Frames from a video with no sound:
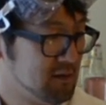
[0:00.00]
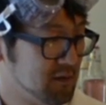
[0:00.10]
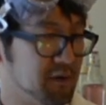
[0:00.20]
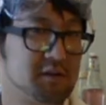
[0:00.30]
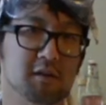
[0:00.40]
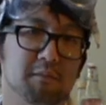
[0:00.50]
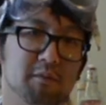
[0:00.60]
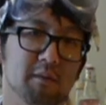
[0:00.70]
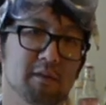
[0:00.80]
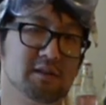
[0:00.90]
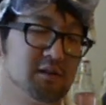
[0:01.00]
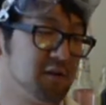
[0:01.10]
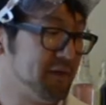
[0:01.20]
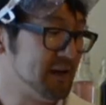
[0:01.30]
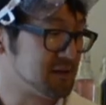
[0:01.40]
Once all the bourbon is in
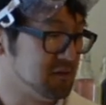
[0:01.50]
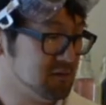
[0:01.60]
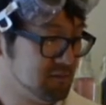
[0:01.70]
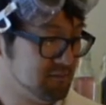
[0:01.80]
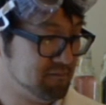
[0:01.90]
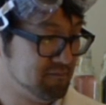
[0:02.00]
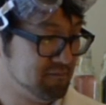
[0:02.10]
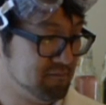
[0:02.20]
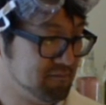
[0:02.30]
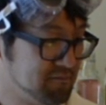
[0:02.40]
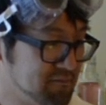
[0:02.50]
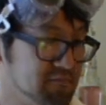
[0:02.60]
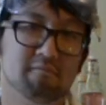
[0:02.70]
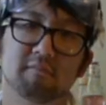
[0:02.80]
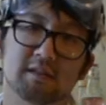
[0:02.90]
your vessel,
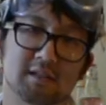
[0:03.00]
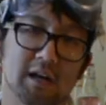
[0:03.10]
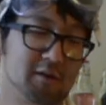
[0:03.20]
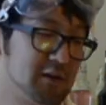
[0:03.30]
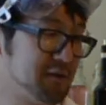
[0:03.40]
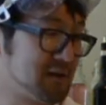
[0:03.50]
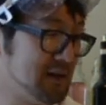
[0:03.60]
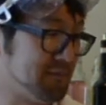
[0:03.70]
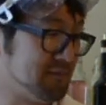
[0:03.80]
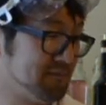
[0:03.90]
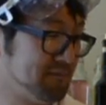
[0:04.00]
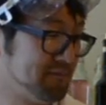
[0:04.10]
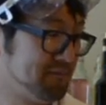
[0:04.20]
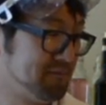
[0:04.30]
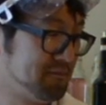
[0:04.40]
it's time to close it up.
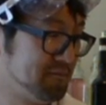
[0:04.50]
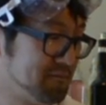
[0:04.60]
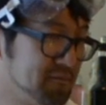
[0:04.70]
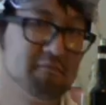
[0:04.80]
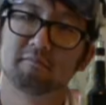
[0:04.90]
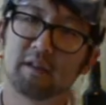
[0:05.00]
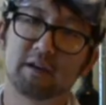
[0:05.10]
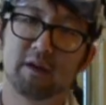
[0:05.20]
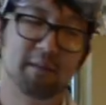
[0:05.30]
Like right